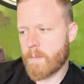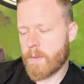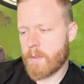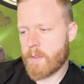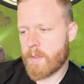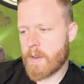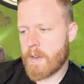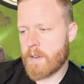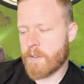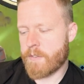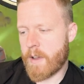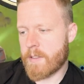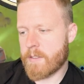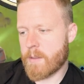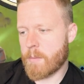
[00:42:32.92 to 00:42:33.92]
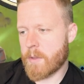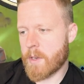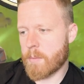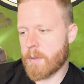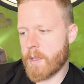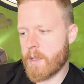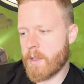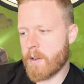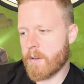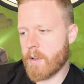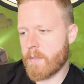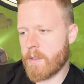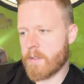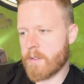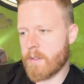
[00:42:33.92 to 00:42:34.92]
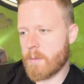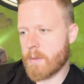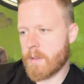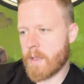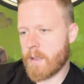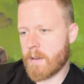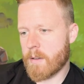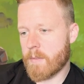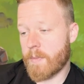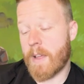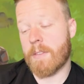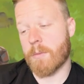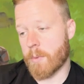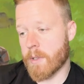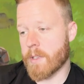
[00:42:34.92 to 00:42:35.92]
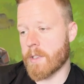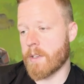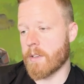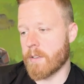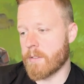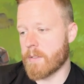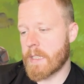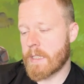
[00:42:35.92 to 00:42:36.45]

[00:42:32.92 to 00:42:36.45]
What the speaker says: So they need to find something to play here, obviously, with that. That's really good.